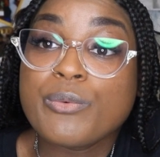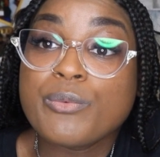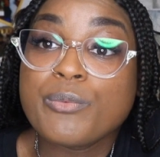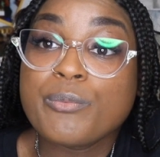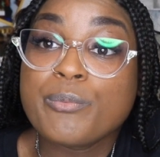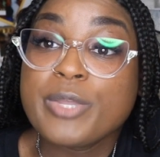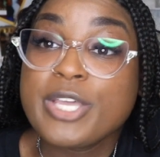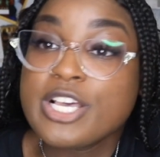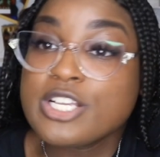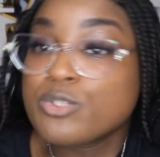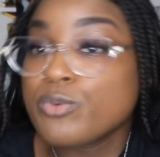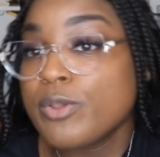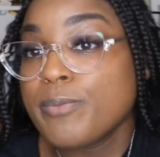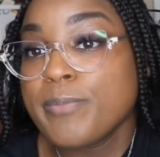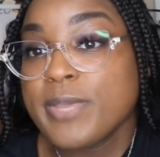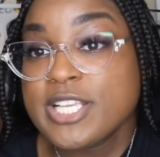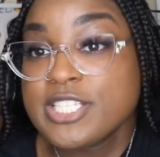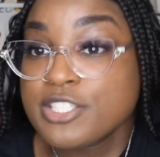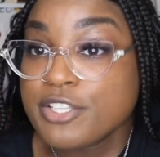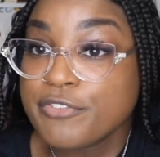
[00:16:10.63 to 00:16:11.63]
because we
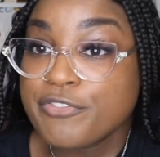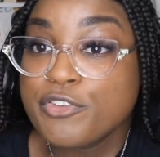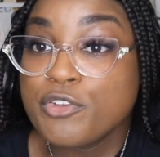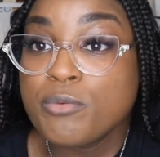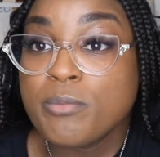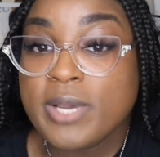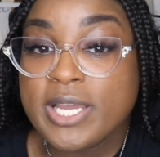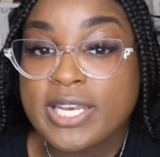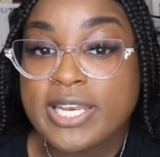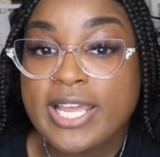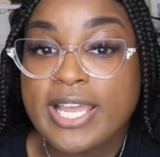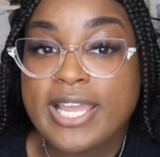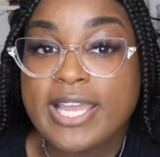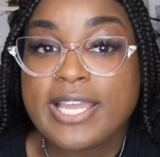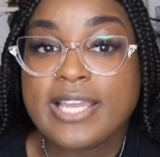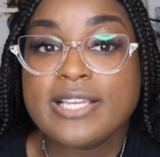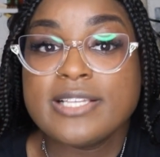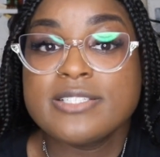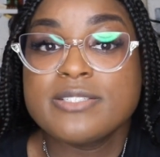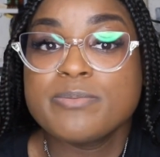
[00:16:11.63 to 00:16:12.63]
missed a few
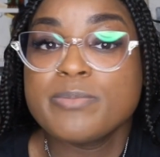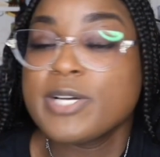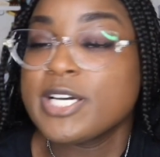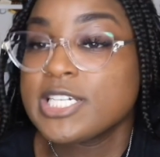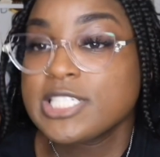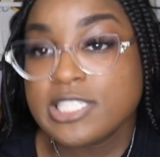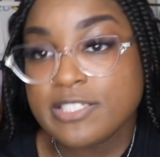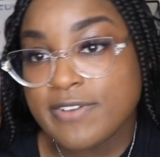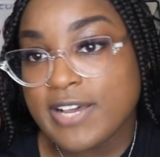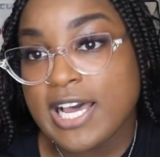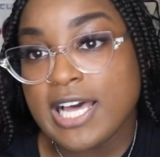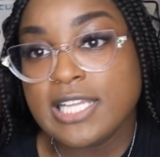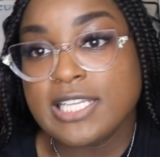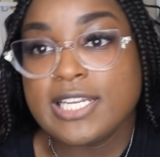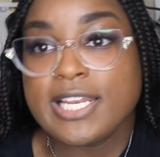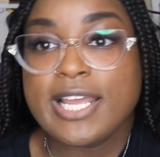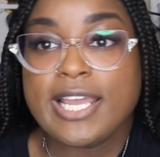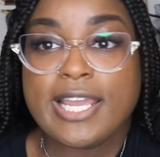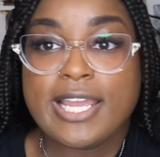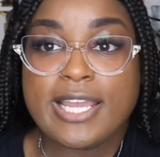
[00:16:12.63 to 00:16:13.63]
Mondays because of
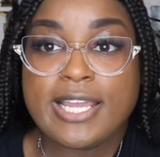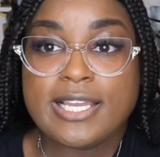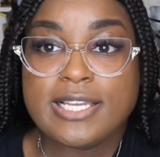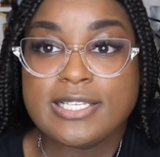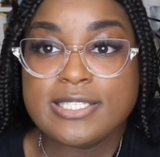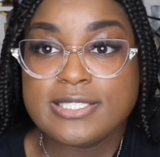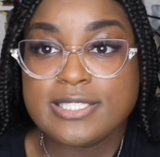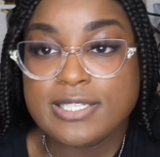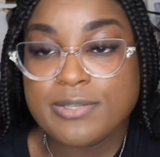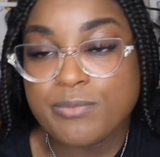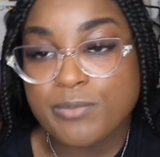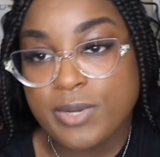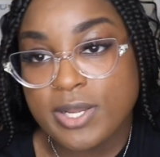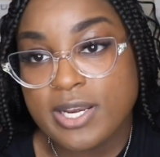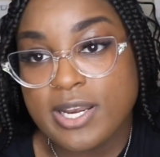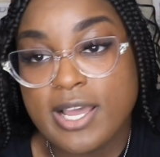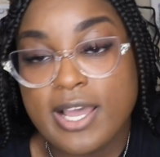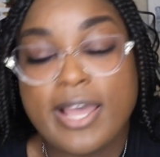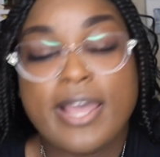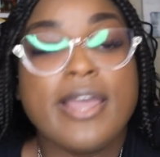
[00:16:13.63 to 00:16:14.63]
holidays and
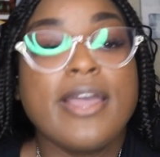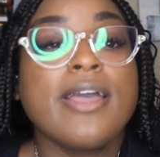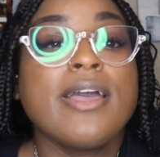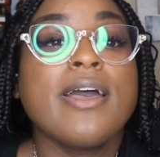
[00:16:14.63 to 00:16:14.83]
whatnot,